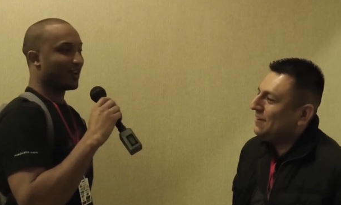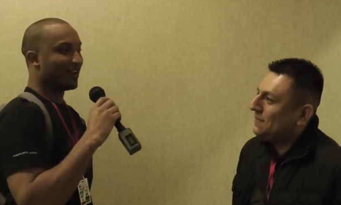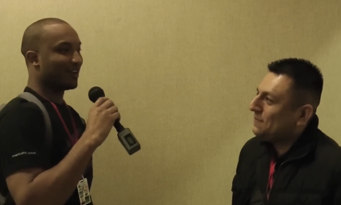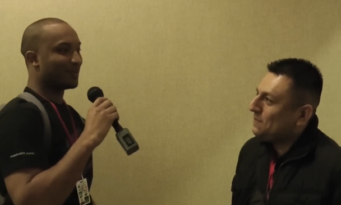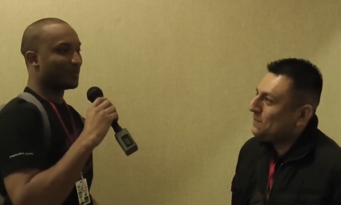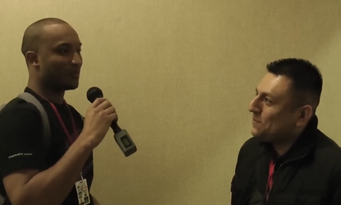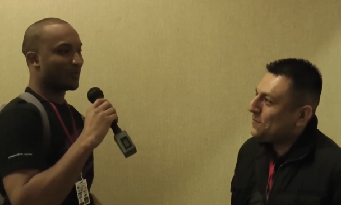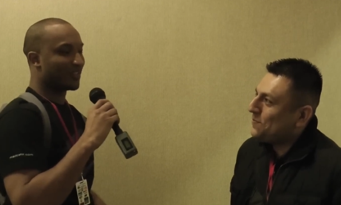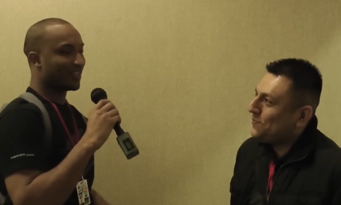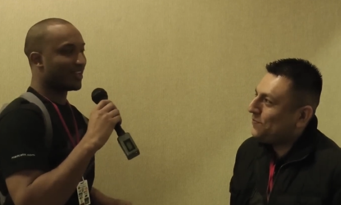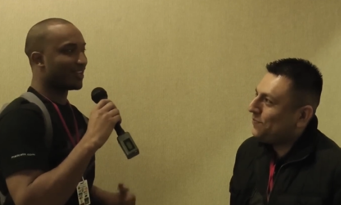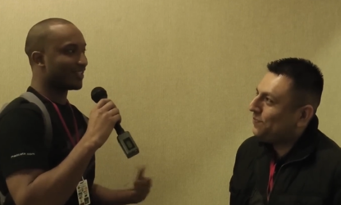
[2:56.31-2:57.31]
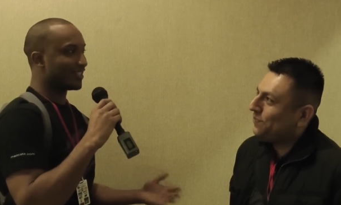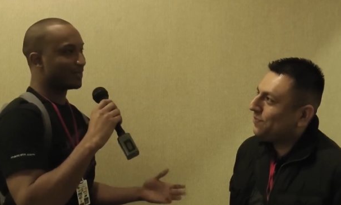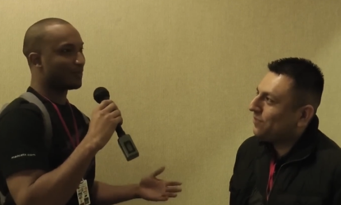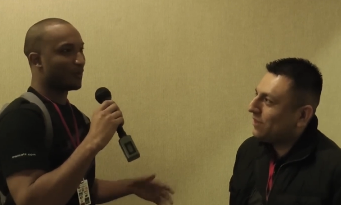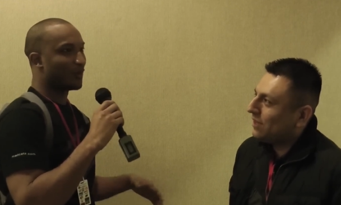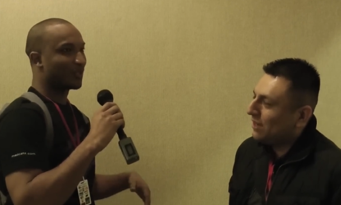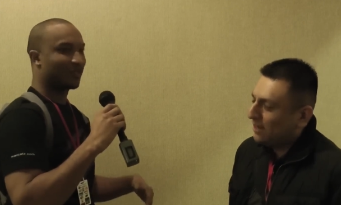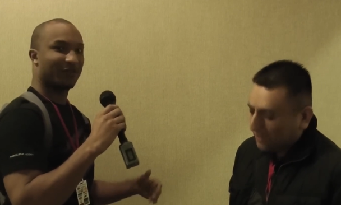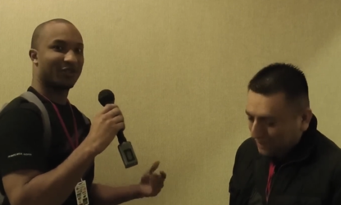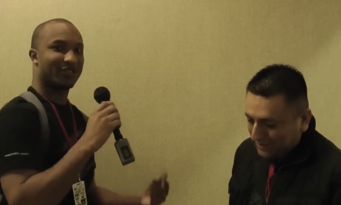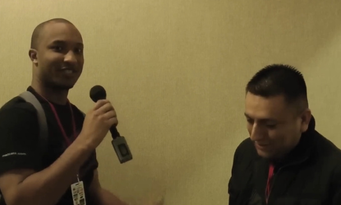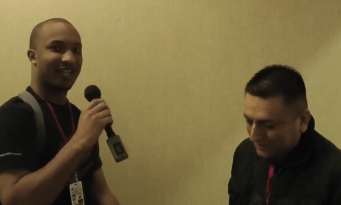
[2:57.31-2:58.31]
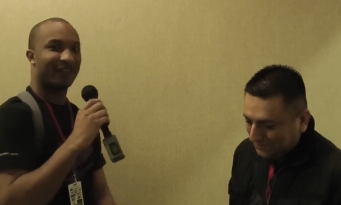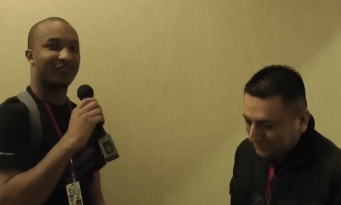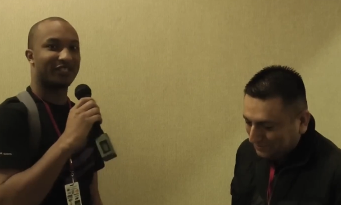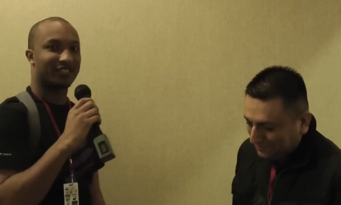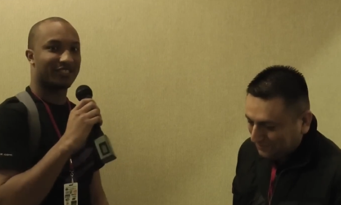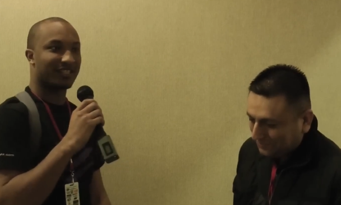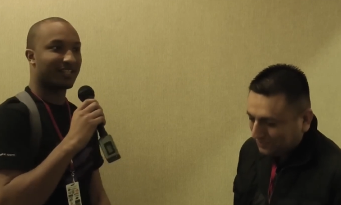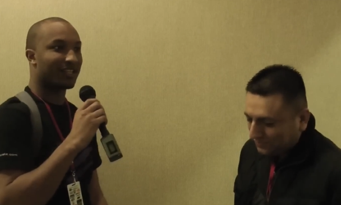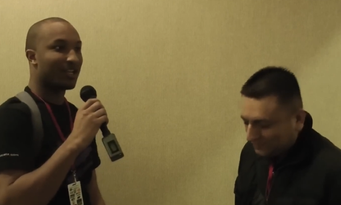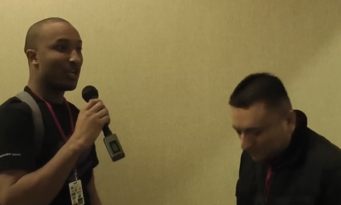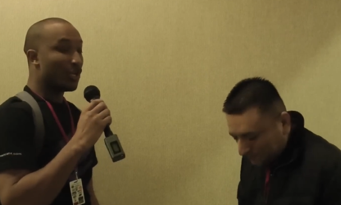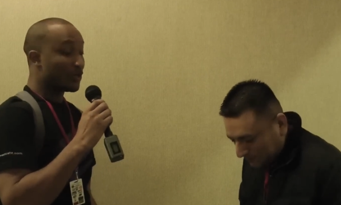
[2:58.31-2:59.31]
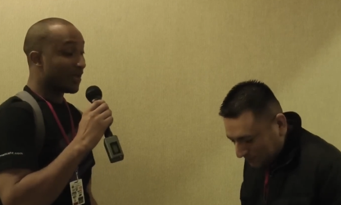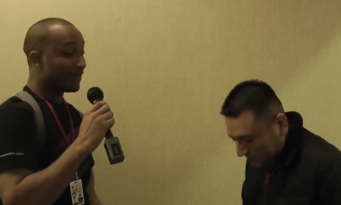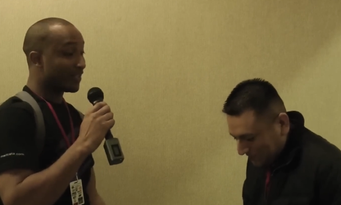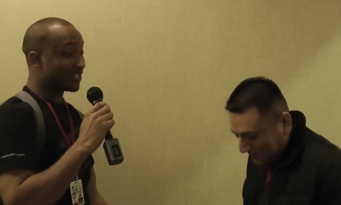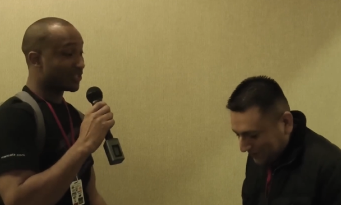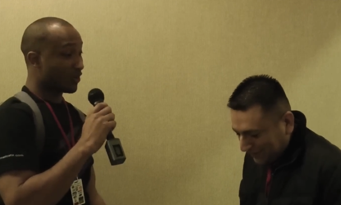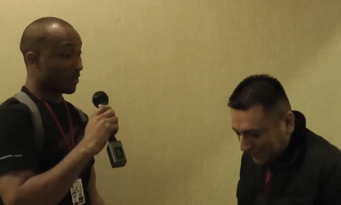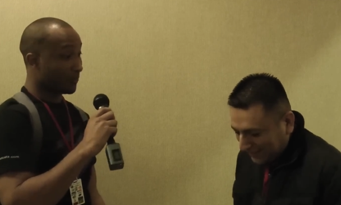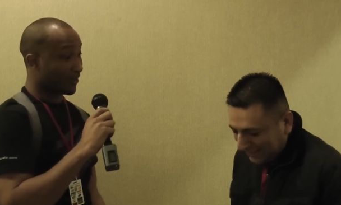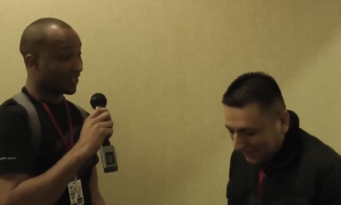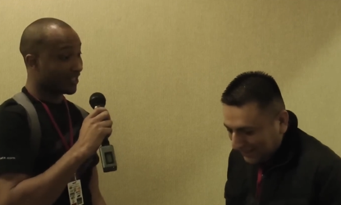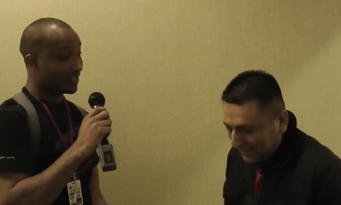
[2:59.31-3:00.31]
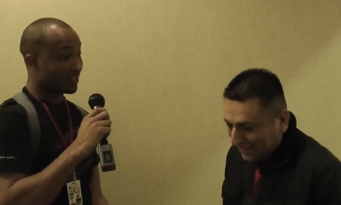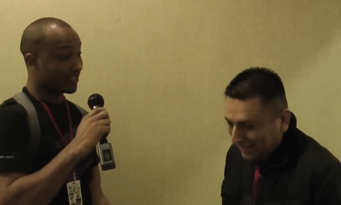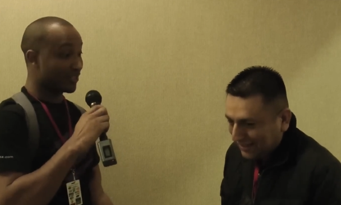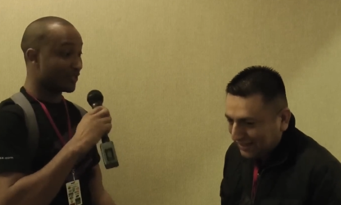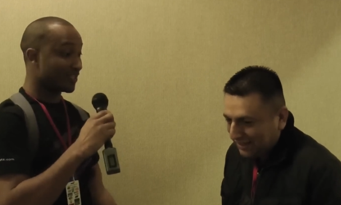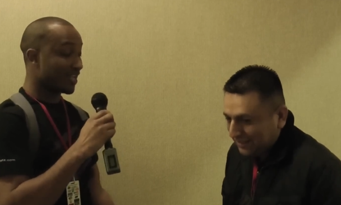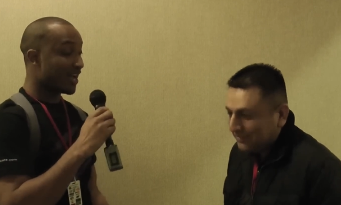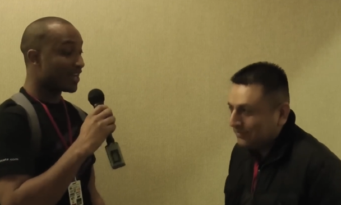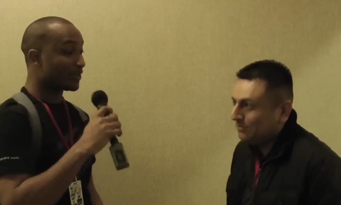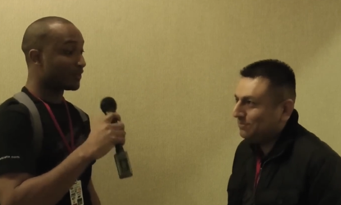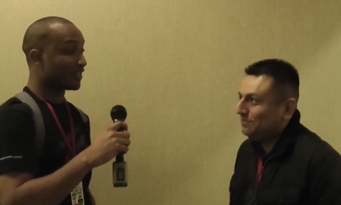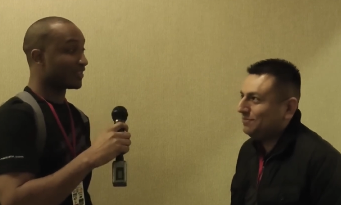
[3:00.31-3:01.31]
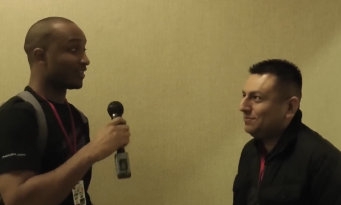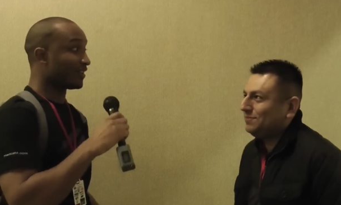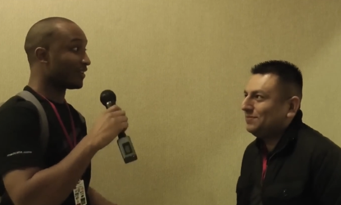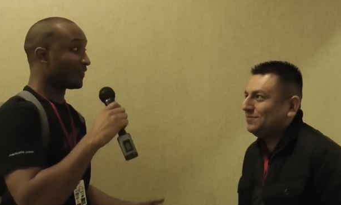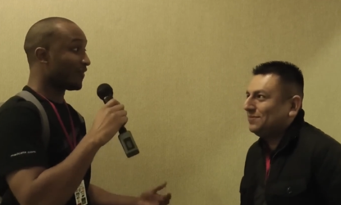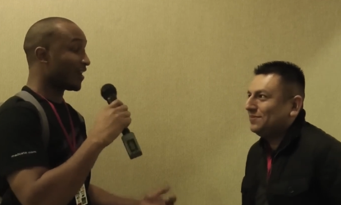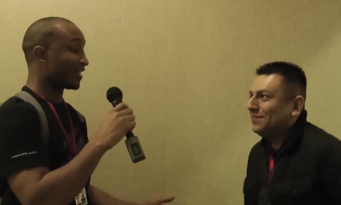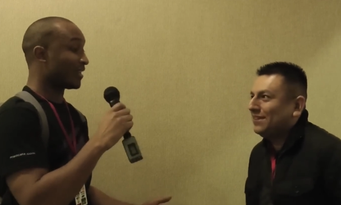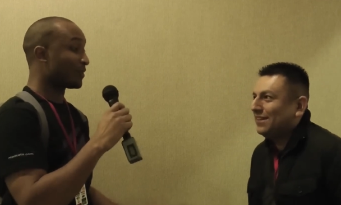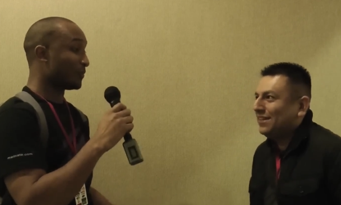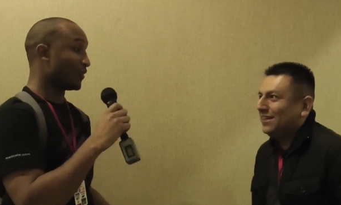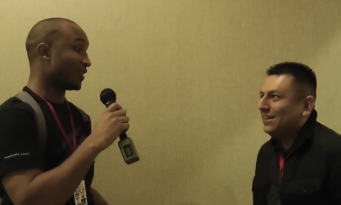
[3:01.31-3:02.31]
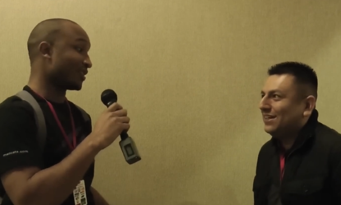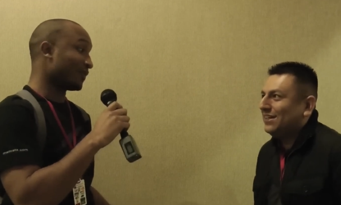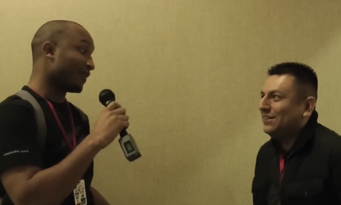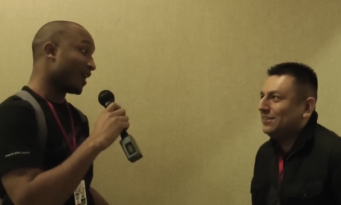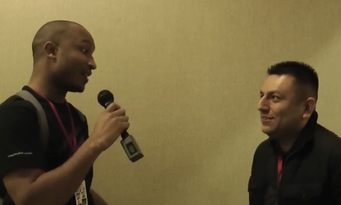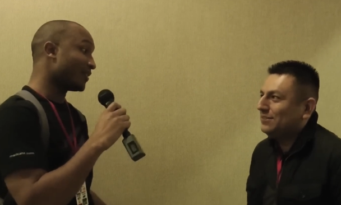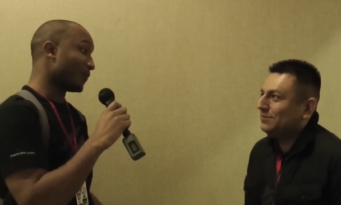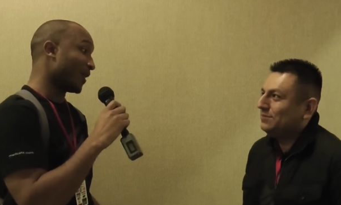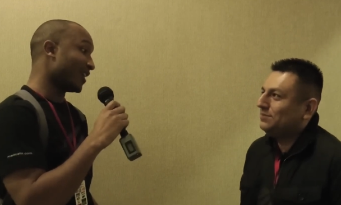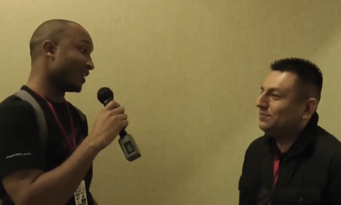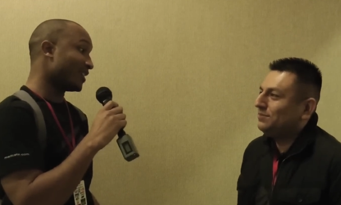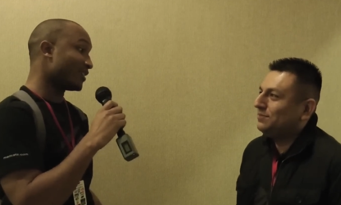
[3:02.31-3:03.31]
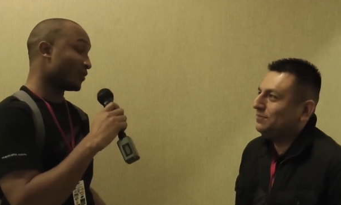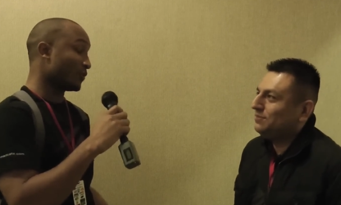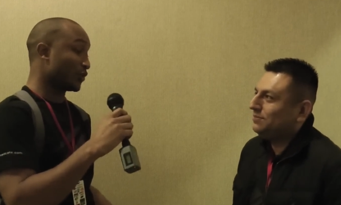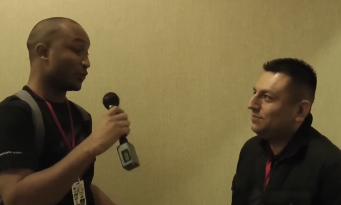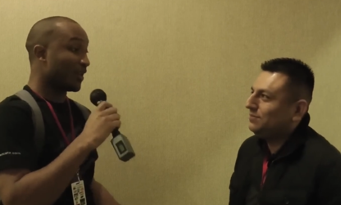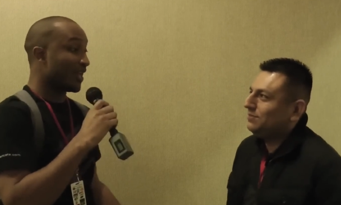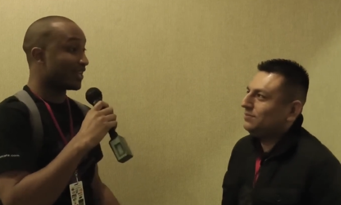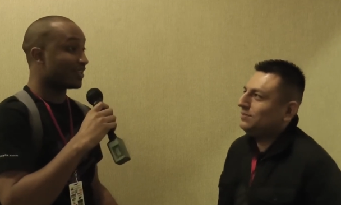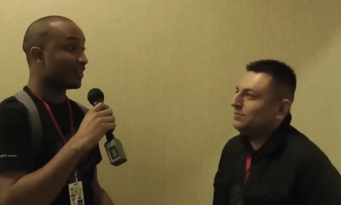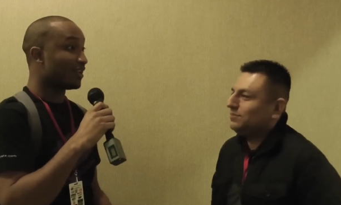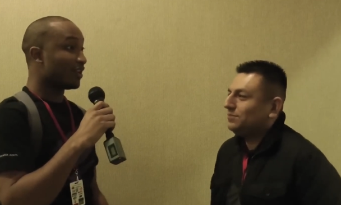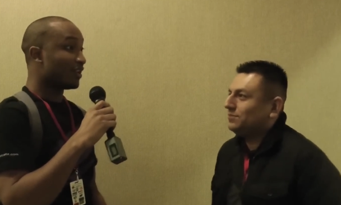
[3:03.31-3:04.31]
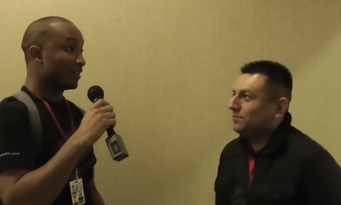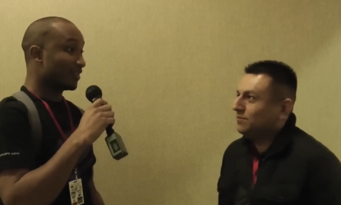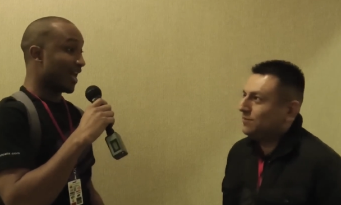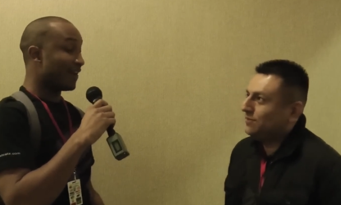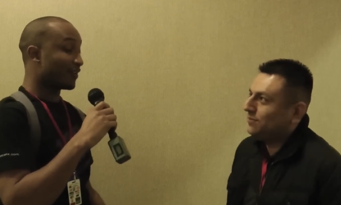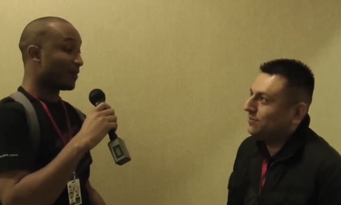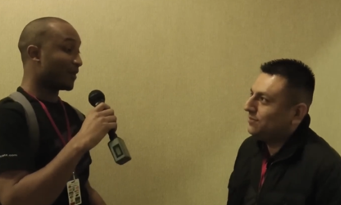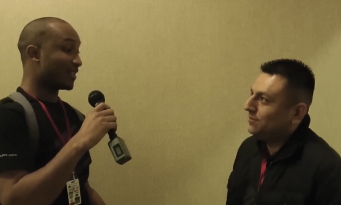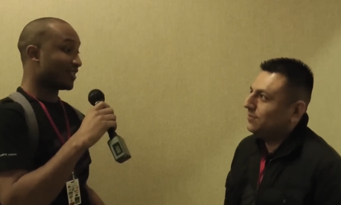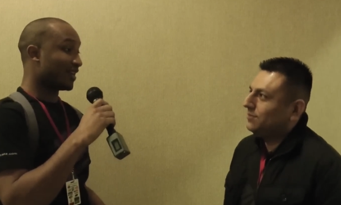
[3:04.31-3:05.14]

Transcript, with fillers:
Speaker 1: on with uh, esports versus FGC. Do you have any strong opinions on either side? Do you think the fighting game community is defined the way it is, or would you like to have companies